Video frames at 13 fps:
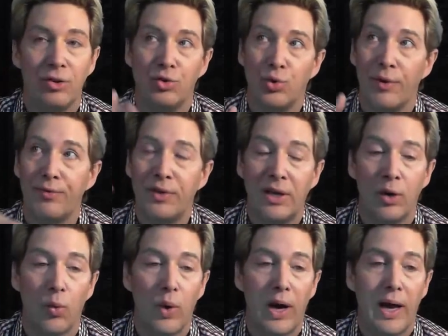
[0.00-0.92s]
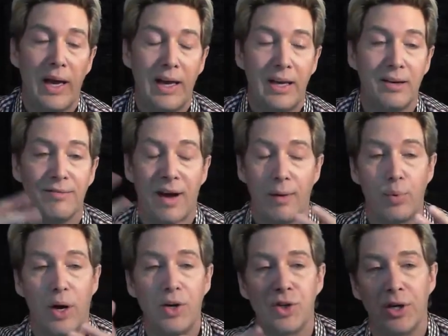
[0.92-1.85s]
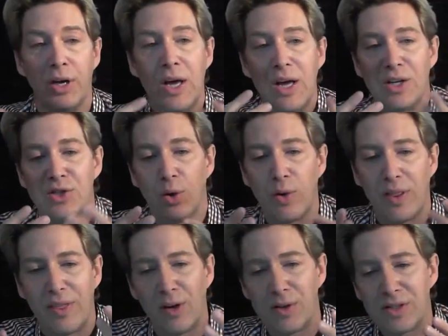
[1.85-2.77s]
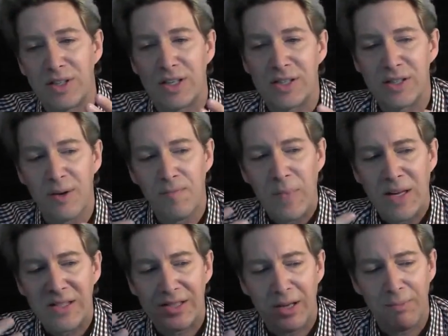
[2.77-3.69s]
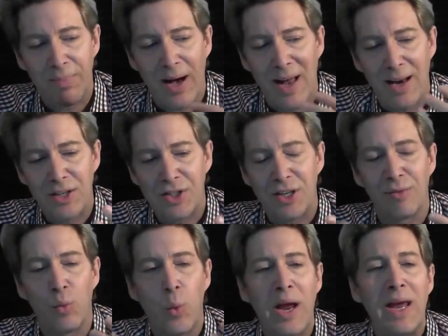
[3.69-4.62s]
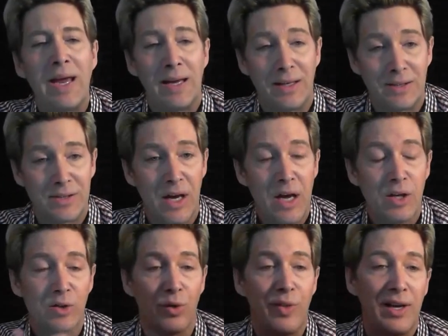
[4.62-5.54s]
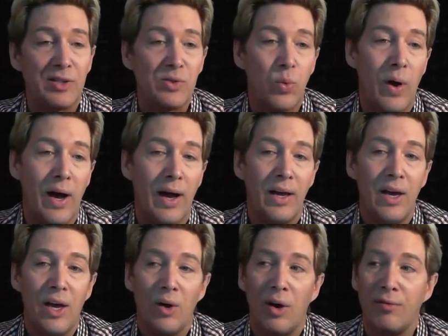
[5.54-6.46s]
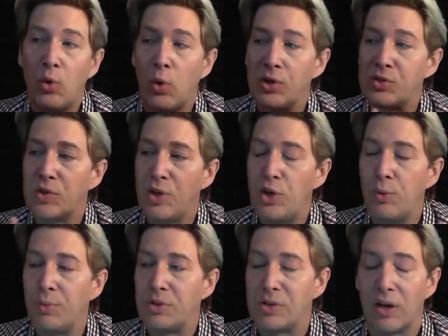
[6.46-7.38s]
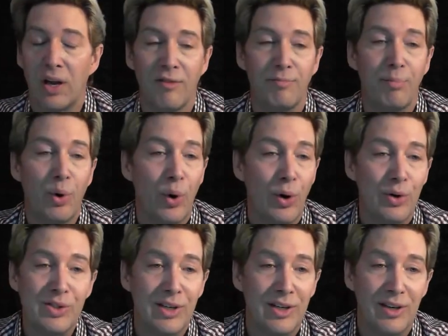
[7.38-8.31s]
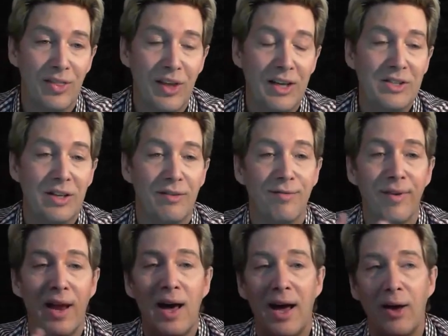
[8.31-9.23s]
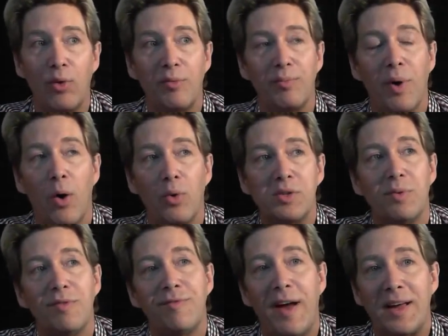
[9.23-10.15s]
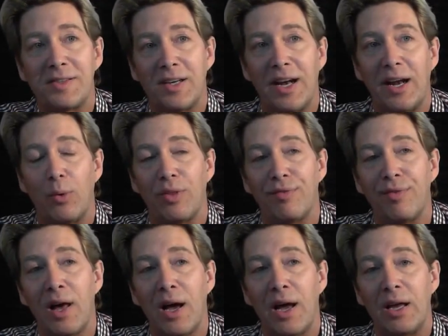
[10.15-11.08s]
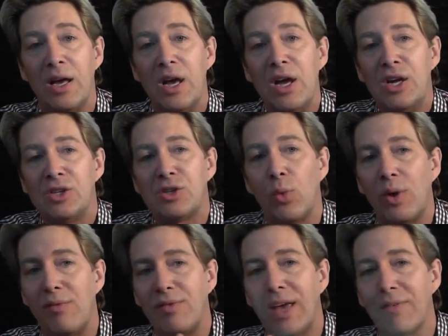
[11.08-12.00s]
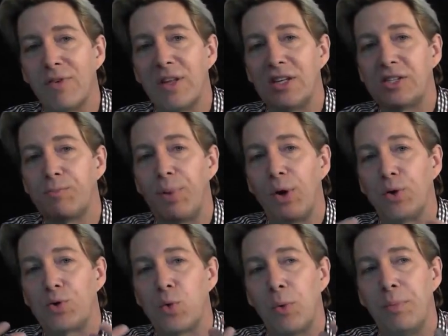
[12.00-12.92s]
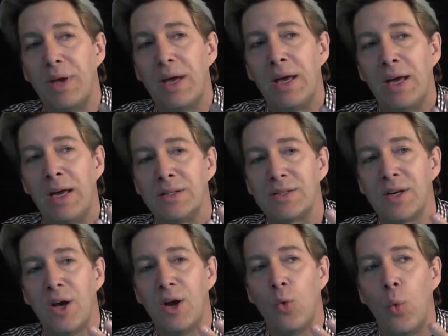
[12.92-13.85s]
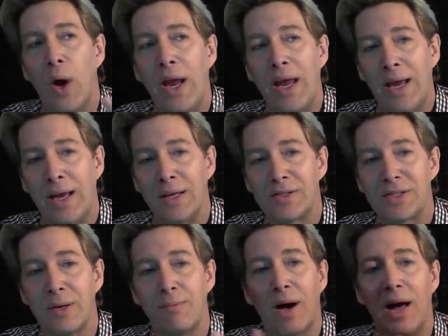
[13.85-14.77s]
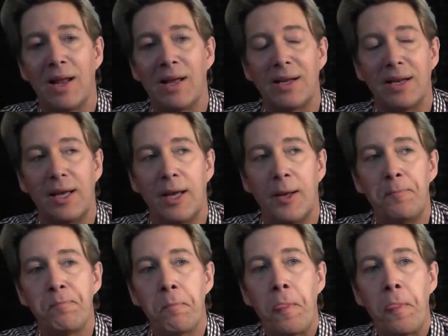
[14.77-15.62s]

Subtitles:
and drifting away in vibration. So there's this symbology of wings. So that's why, of course, humans love birds and things that fly. We've always been fascinated with flying. So we've given these spiritual beings wings symbolically